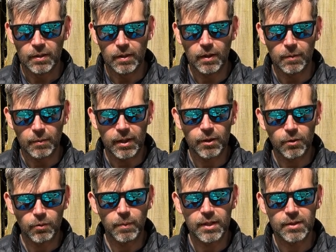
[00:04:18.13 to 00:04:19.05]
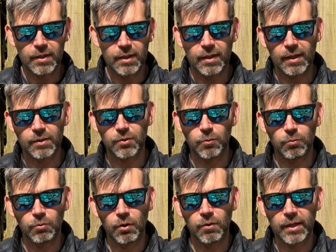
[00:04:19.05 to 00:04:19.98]
incrementally that's
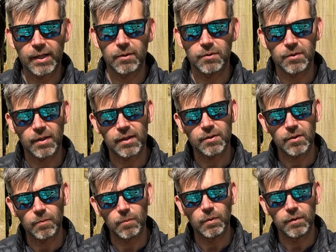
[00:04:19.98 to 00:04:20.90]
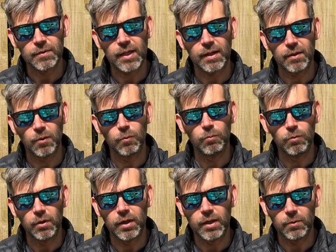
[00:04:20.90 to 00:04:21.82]
grown out, so that will have taken a
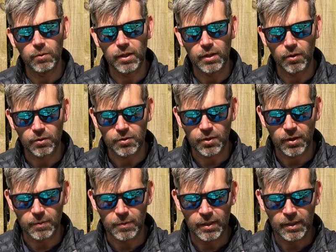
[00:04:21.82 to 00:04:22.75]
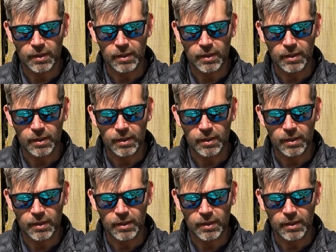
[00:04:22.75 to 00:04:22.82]
really, really long time